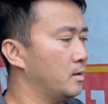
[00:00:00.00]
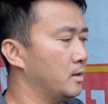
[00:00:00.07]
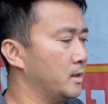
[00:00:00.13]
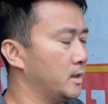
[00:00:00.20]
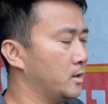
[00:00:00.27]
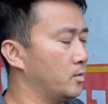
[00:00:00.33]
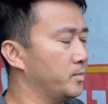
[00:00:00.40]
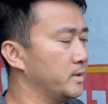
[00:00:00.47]

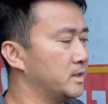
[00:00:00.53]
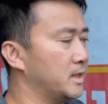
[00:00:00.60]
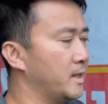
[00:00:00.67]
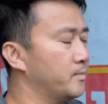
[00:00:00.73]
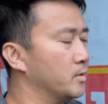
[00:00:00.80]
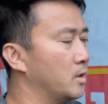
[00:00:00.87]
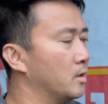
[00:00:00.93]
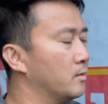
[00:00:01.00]
it'll be
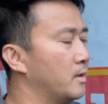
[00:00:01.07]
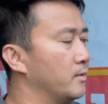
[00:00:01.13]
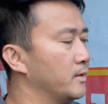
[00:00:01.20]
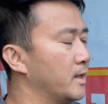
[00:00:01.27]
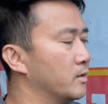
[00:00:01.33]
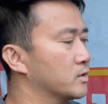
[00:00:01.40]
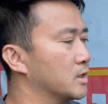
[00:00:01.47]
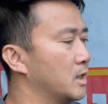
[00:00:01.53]
taped all around
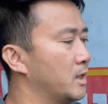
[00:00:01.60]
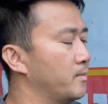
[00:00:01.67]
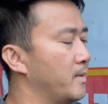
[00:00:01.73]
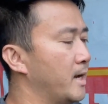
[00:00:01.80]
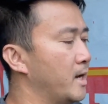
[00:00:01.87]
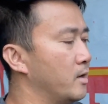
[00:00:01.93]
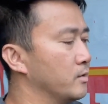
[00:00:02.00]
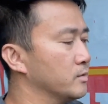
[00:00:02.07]
the outside of my
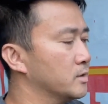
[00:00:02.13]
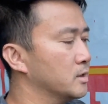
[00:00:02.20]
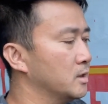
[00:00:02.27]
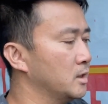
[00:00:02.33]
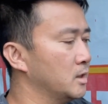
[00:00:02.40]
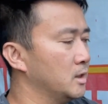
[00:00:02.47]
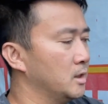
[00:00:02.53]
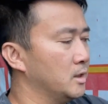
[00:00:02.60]
house.
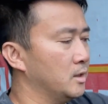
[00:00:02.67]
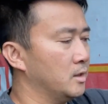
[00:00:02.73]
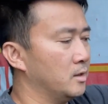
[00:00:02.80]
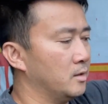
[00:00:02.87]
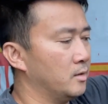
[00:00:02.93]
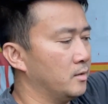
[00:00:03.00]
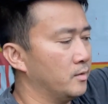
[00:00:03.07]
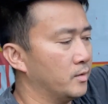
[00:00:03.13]

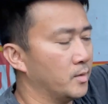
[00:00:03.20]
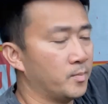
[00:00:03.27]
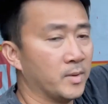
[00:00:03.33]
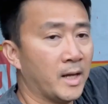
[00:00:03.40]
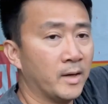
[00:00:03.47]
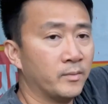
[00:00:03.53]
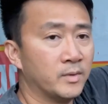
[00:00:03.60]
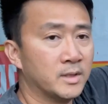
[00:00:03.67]
The
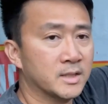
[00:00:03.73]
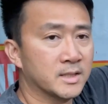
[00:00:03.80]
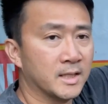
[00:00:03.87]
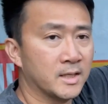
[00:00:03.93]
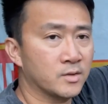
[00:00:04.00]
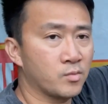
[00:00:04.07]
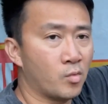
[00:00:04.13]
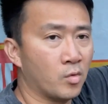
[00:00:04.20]
plywood
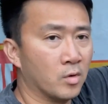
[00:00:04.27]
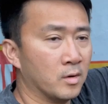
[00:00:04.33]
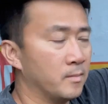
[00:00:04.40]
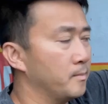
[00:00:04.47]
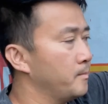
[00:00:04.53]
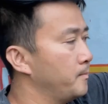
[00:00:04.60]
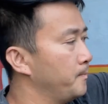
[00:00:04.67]
stays warm,